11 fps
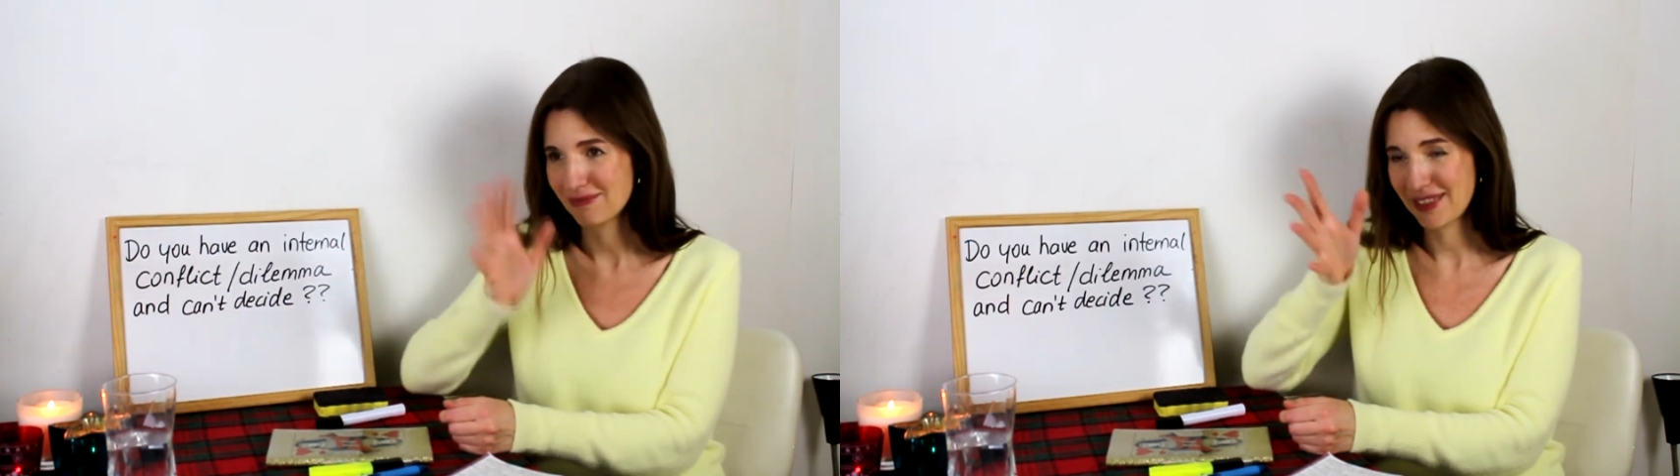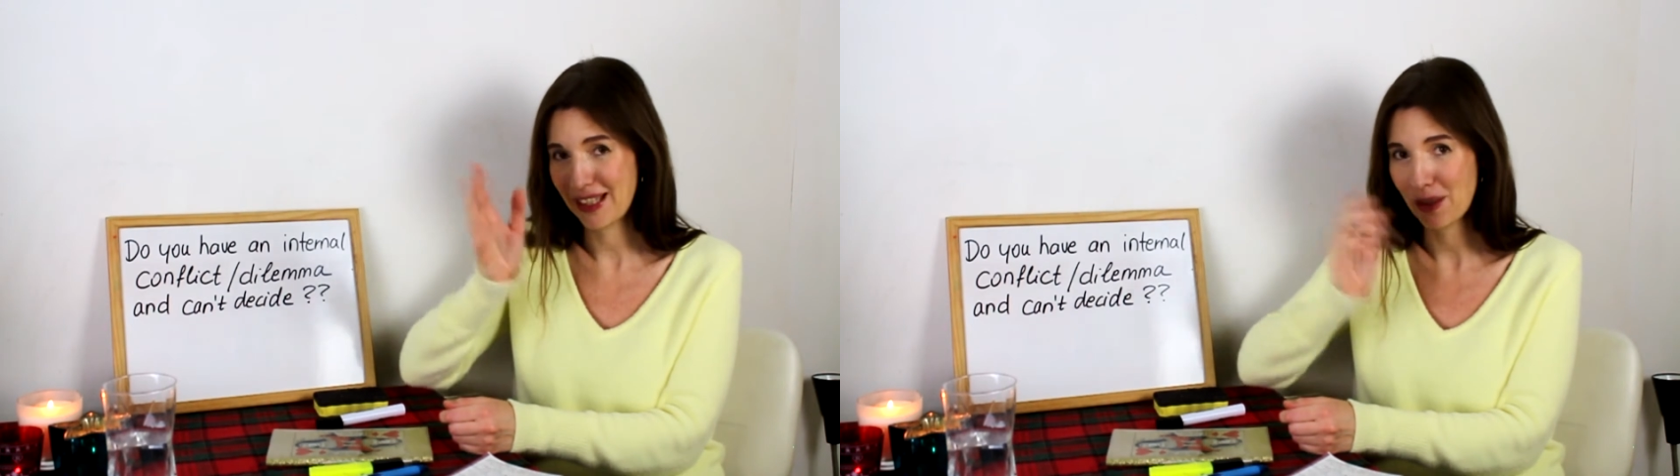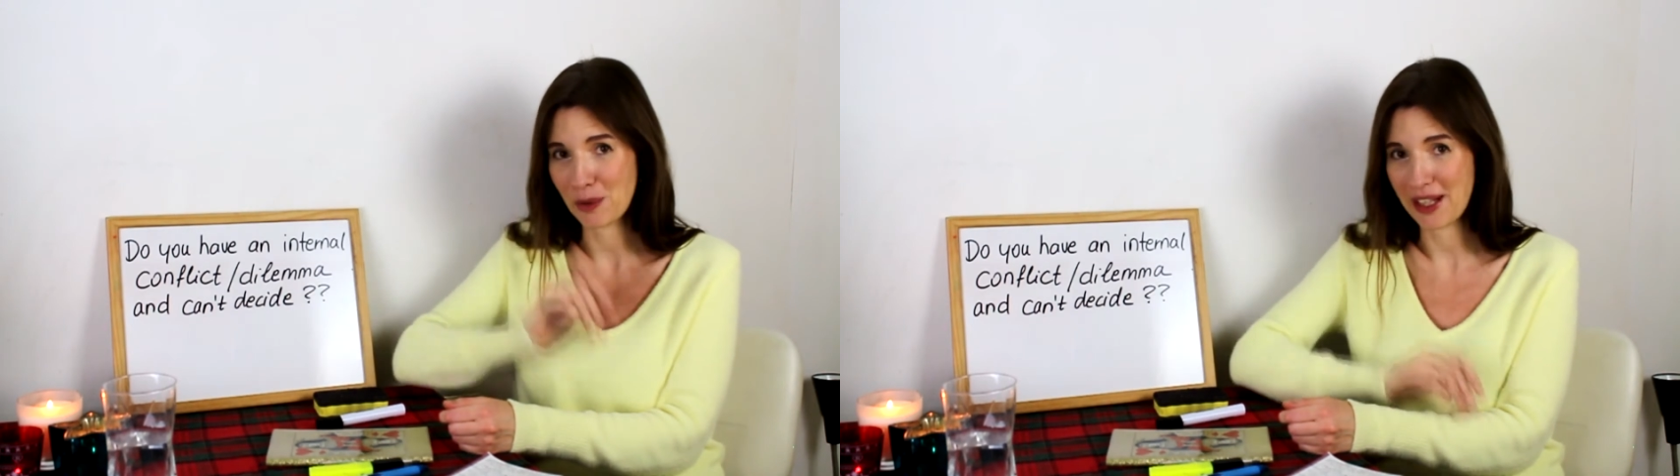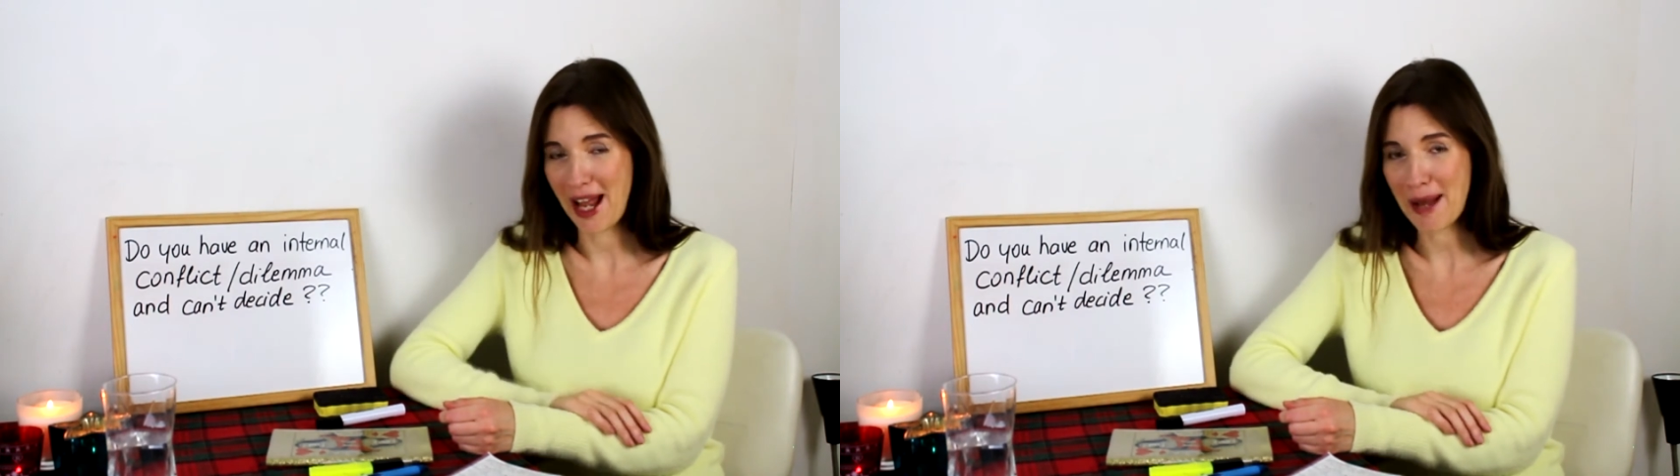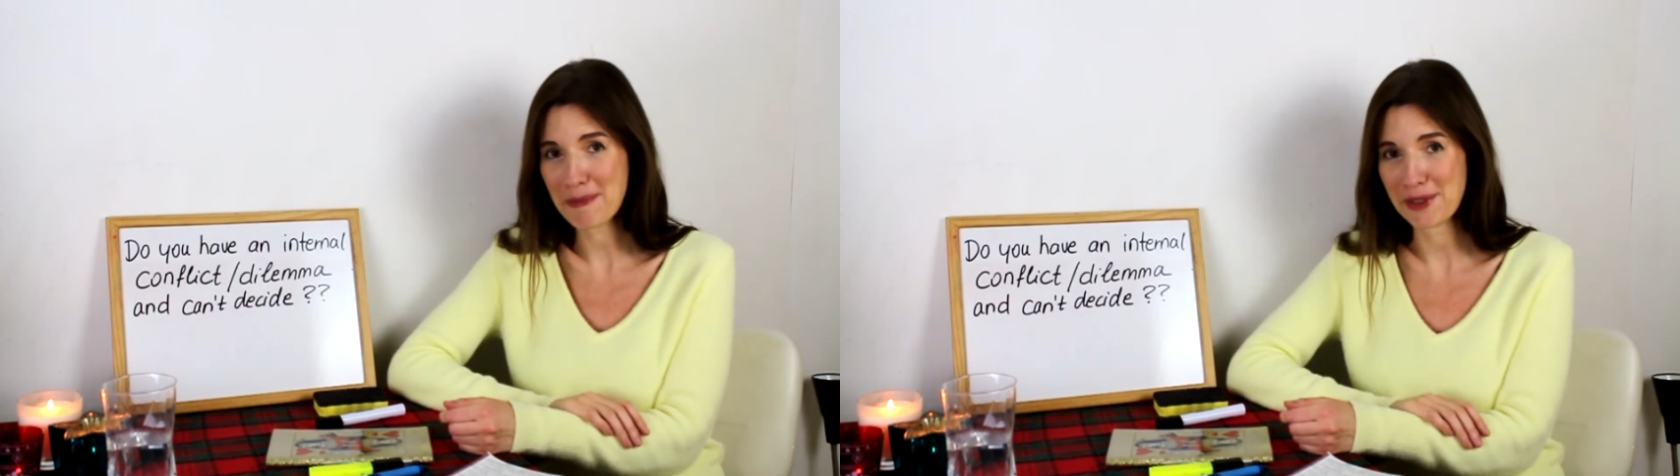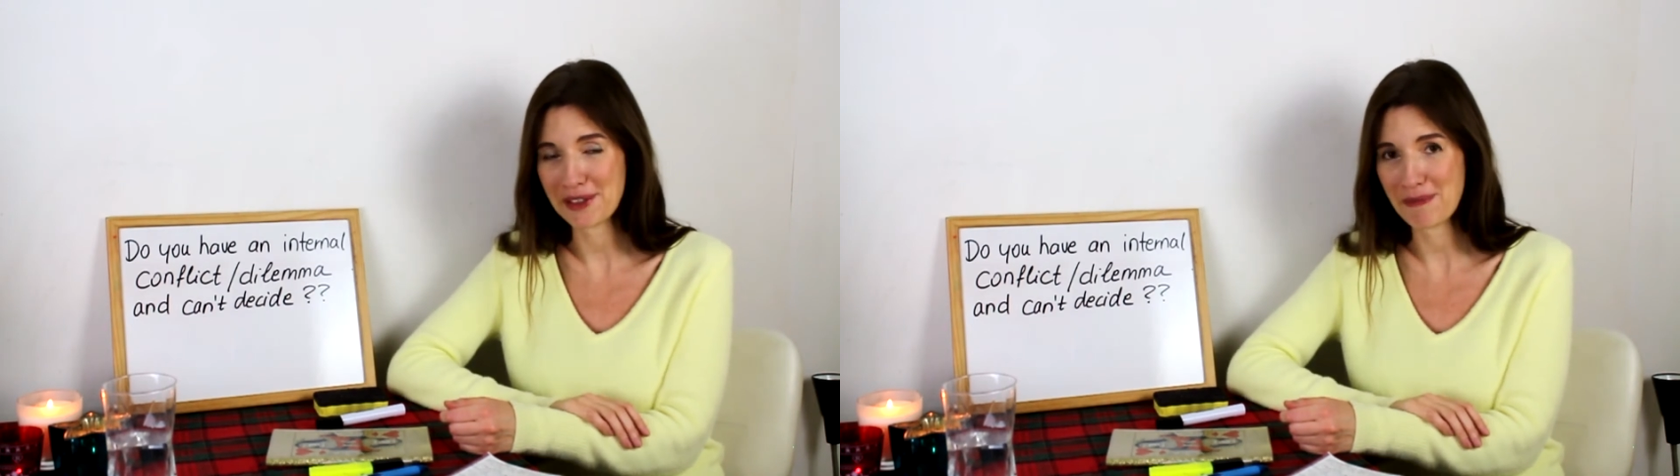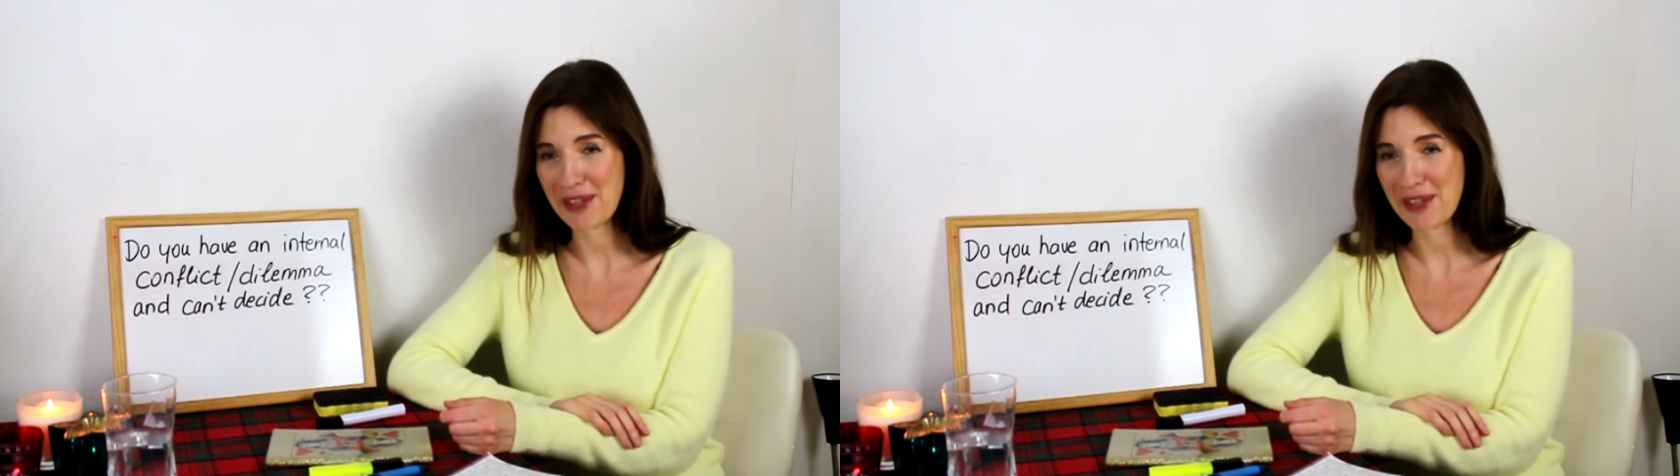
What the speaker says: thing will happen.